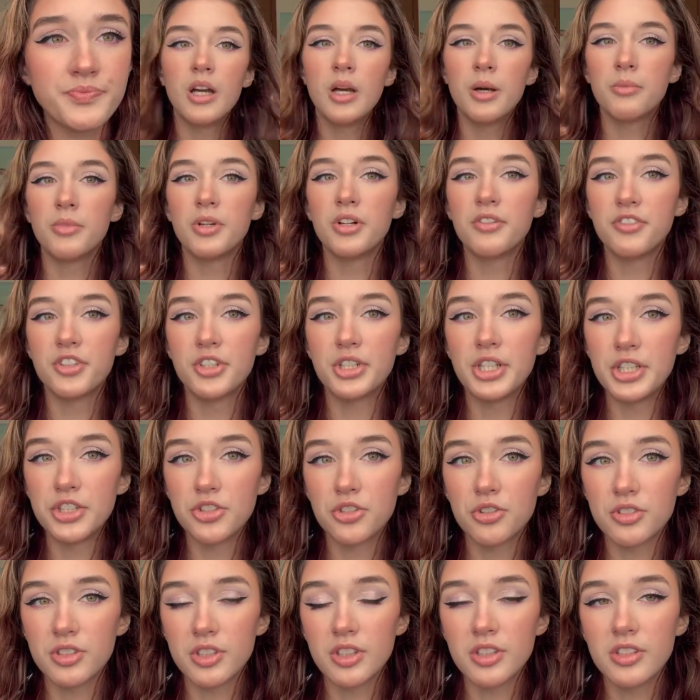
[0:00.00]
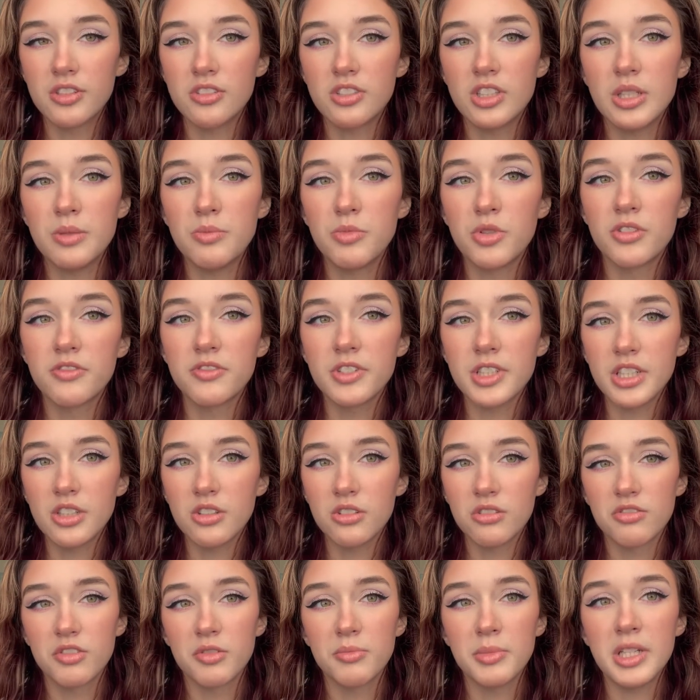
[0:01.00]
But if you're interested to see more videos
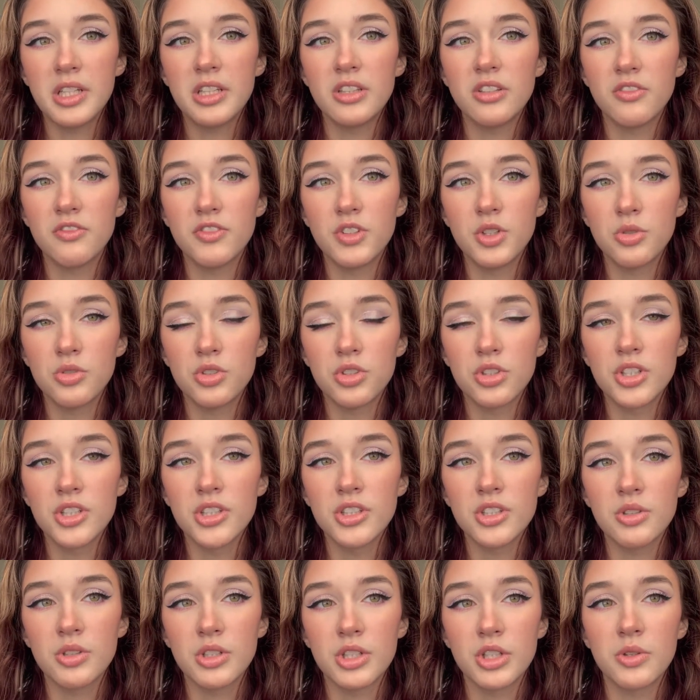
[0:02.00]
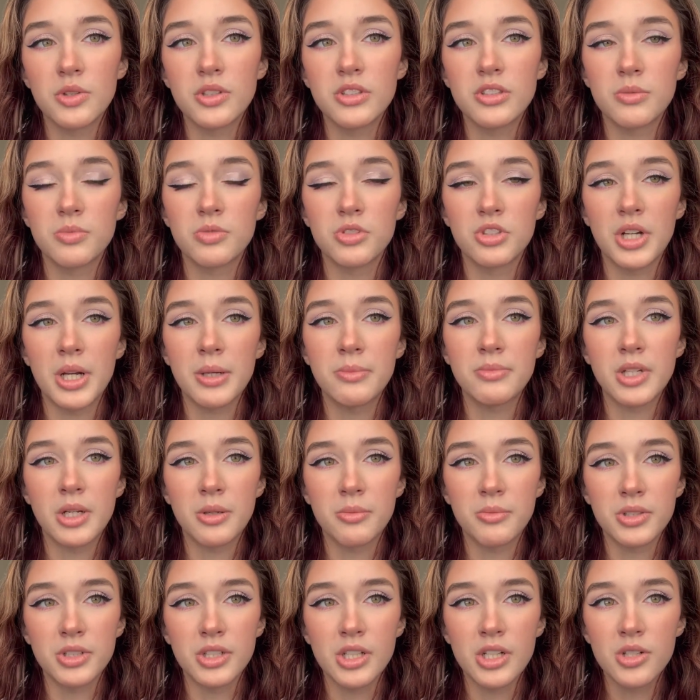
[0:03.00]
from me in the future, you can always subscribe down
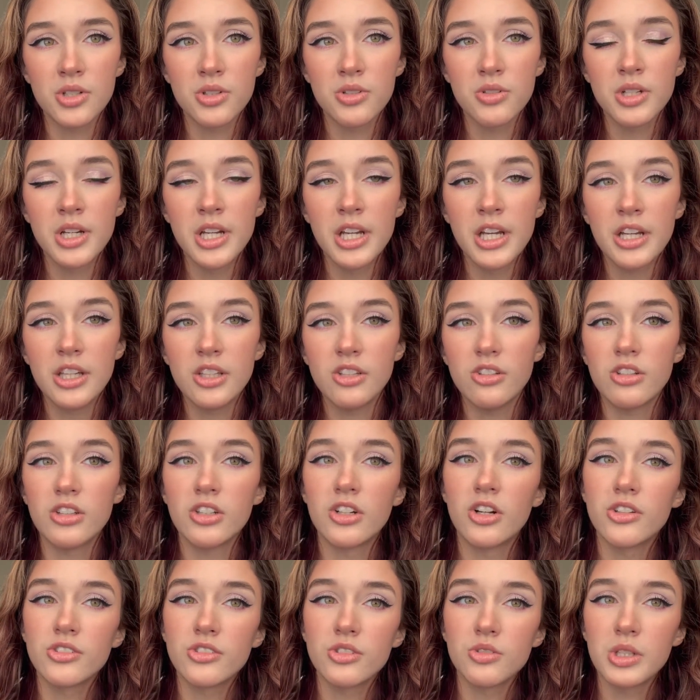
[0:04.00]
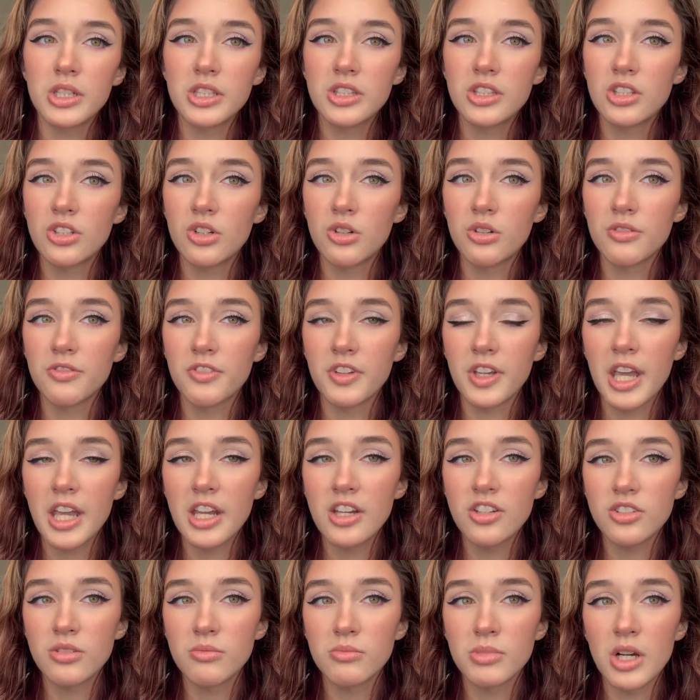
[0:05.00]
below. You can also hit the
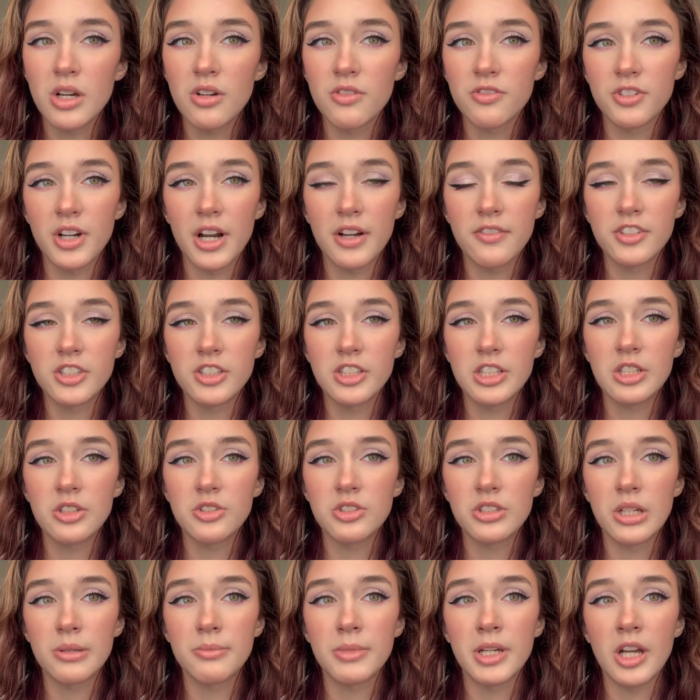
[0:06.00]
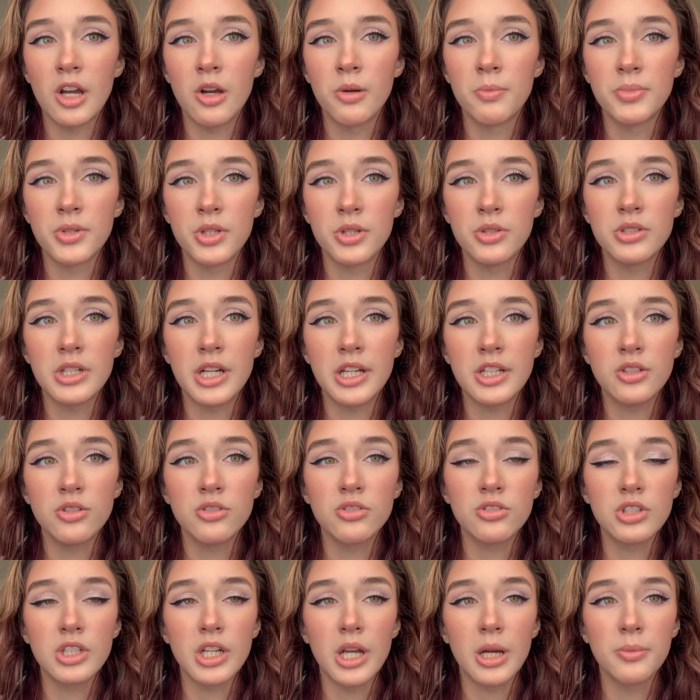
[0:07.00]
notification bell for every single time I upload. I
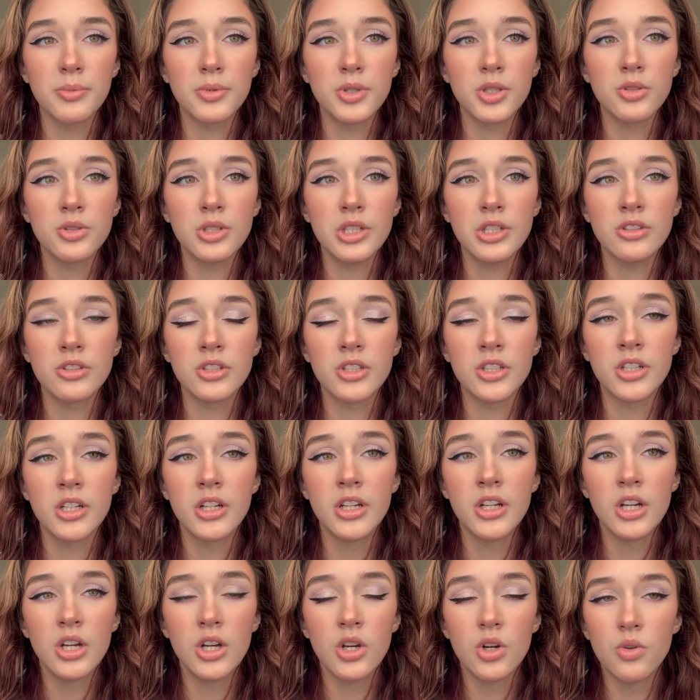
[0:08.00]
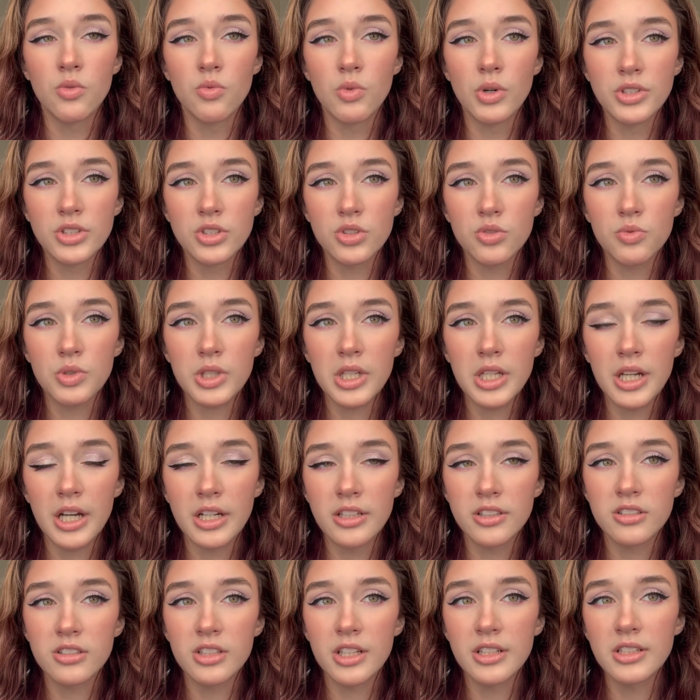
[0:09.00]
usually upload either once a week on
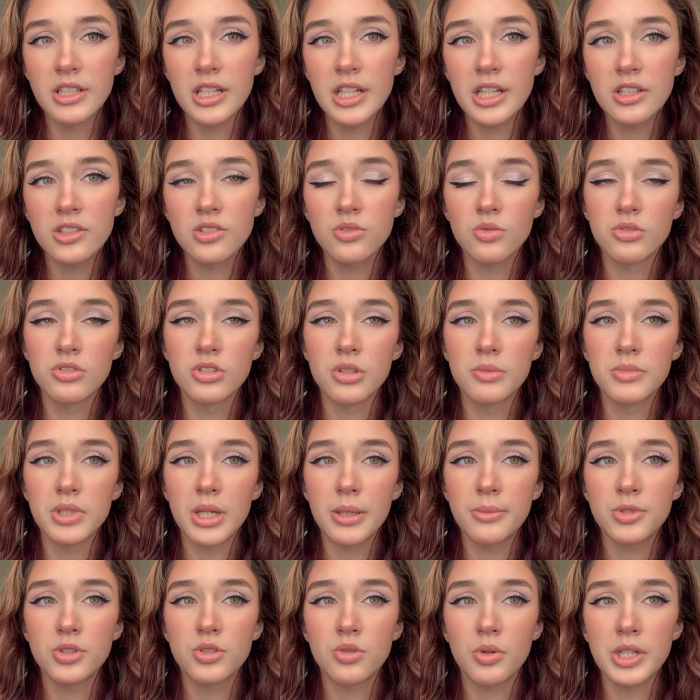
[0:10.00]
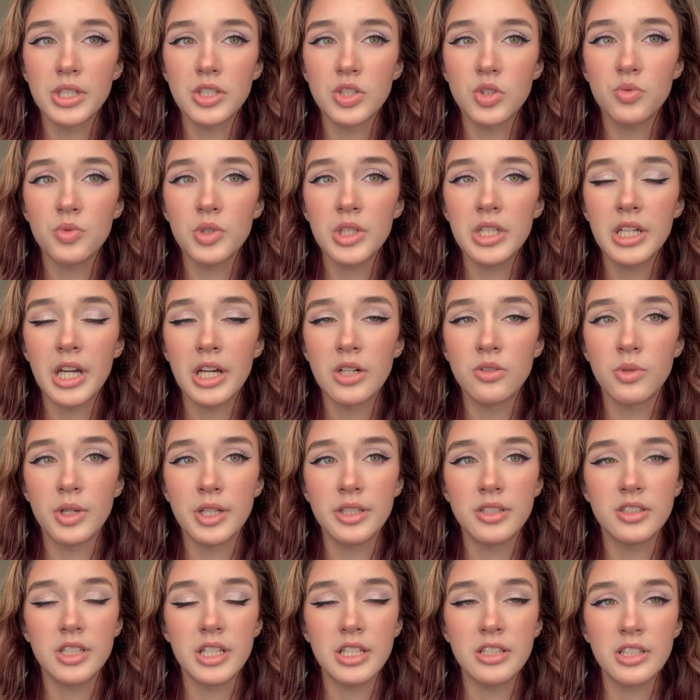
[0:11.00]
Sundays or sometimes twice a week on
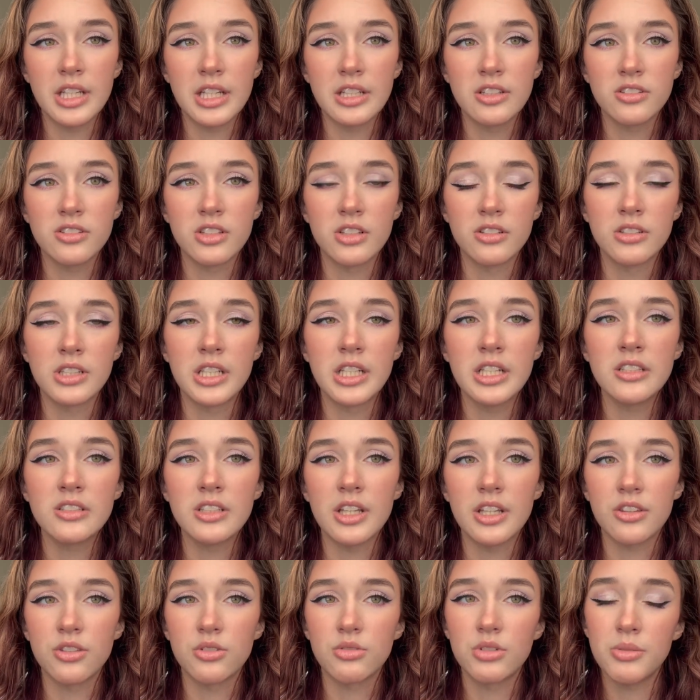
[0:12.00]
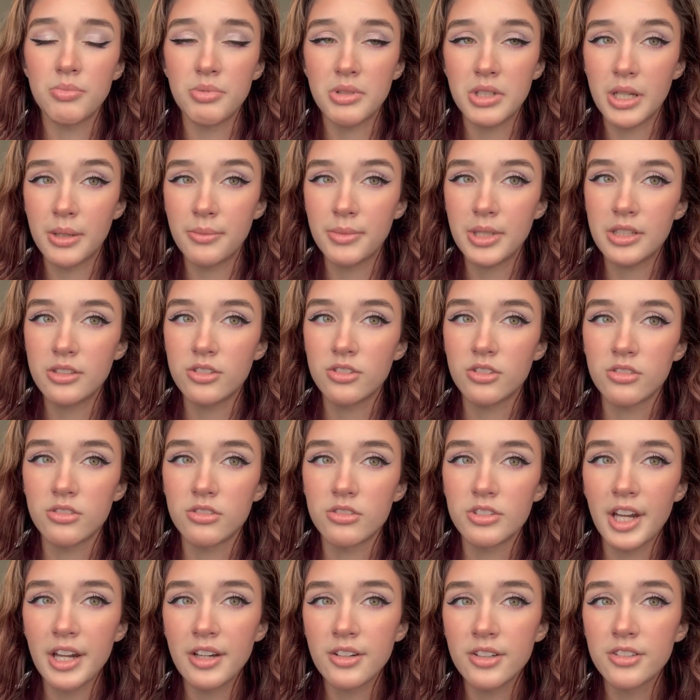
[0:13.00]
Wednesdays and Sundays at 3 p.m. Eastern
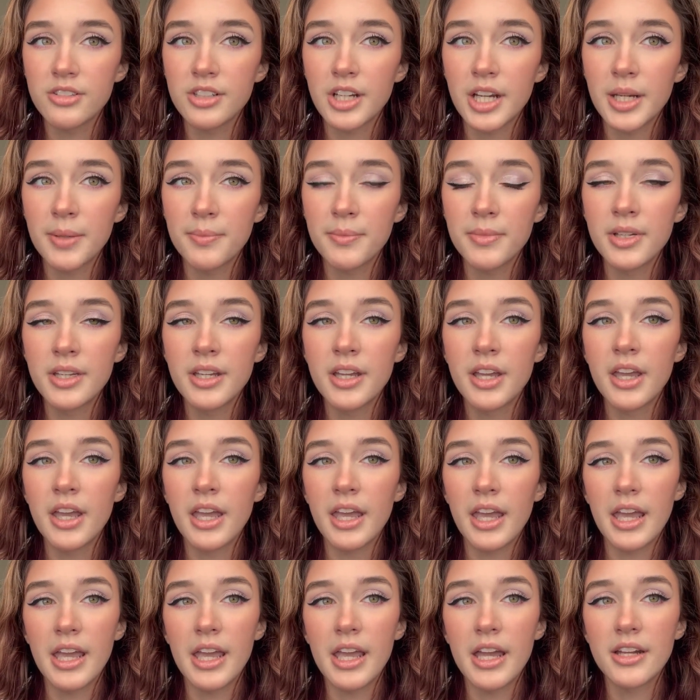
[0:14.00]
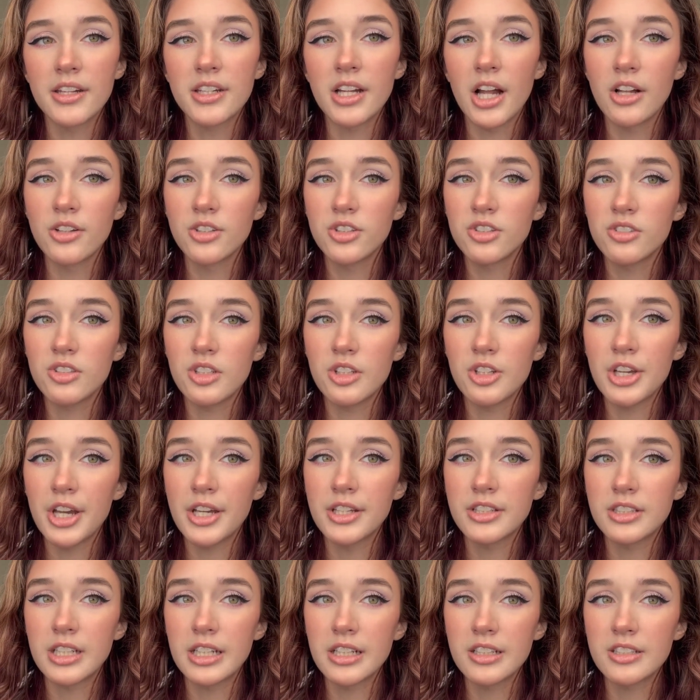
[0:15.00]
Standard Time. And I'll just see you guys
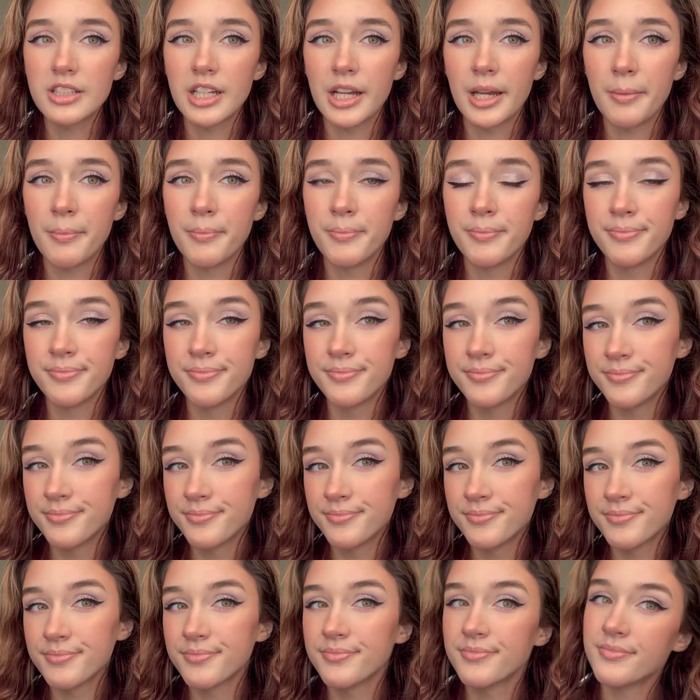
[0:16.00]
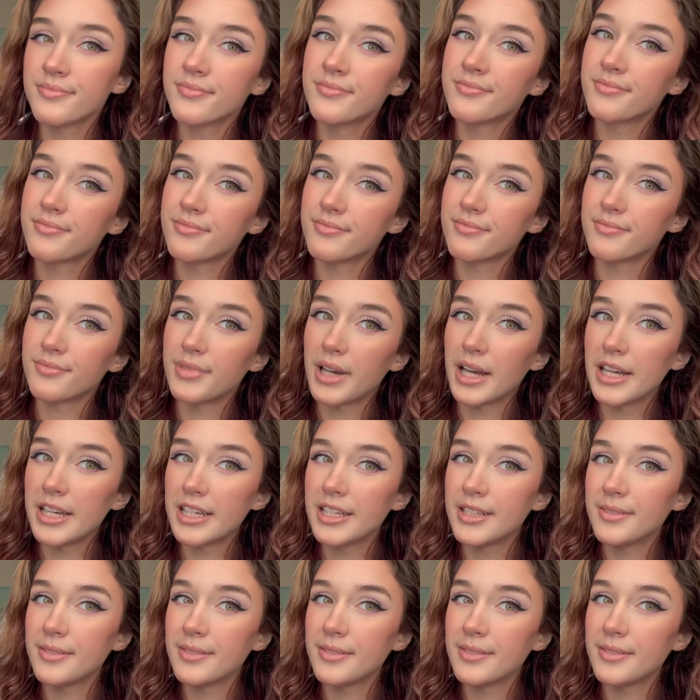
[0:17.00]
next time. Bye.